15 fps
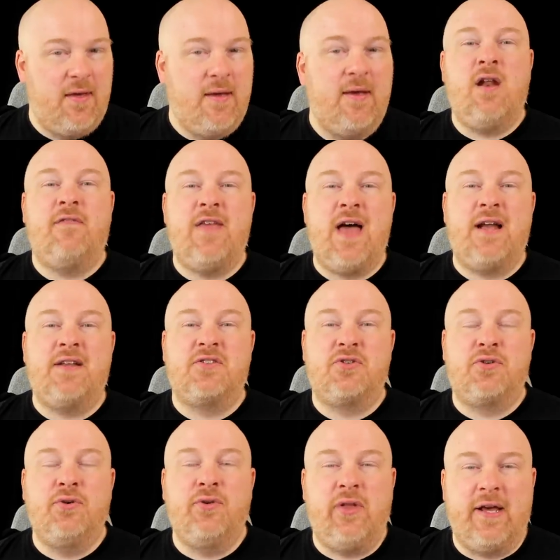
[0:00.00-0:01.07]
None of that is
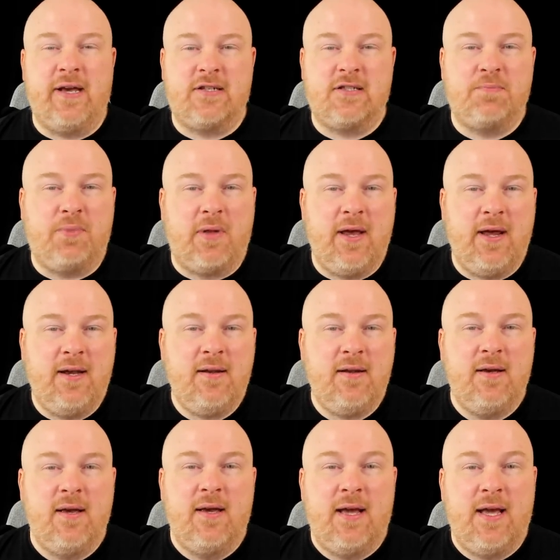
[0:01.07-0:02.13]
truly
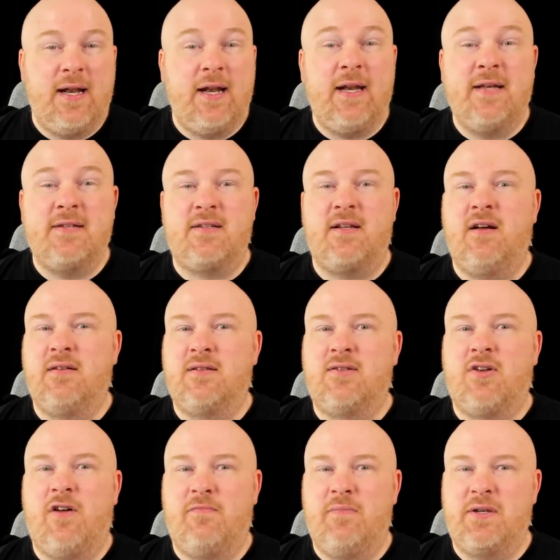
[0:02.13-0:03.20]
explained, and it is an
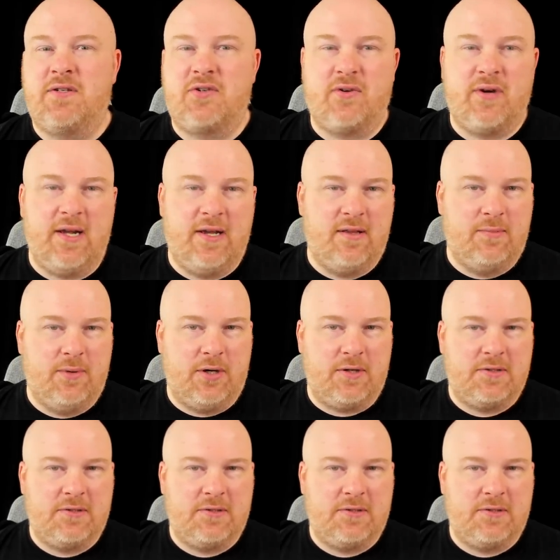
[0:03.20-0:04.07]
unsolved mystery in the